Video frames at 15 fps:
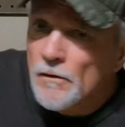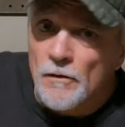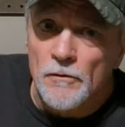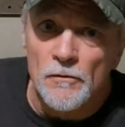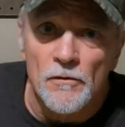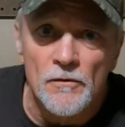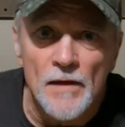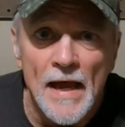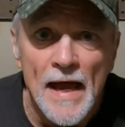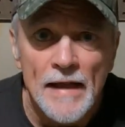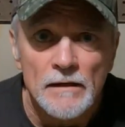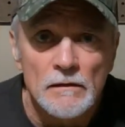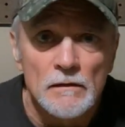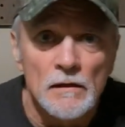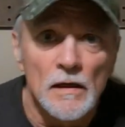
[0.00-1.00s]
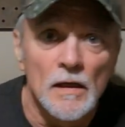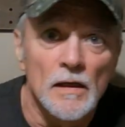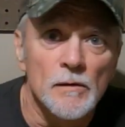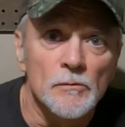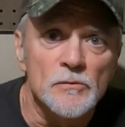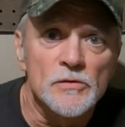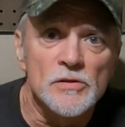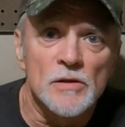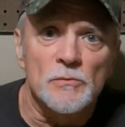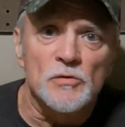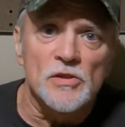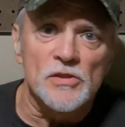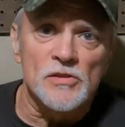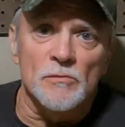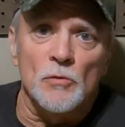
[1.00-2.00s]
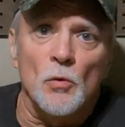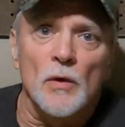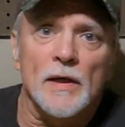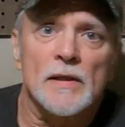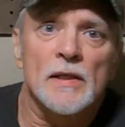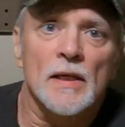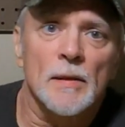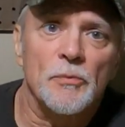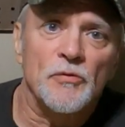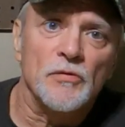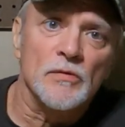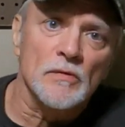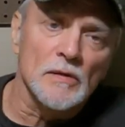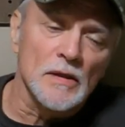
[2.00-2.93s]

other than that, just some quick tips.